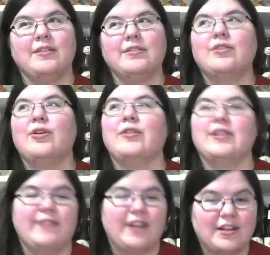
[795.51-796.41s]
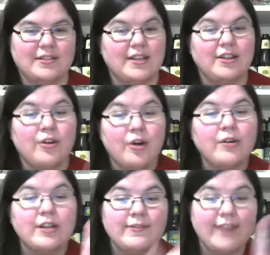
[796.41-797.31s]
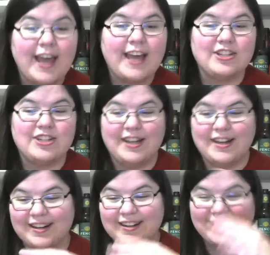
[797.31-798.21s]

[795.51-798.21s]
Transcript: the crocus vacation.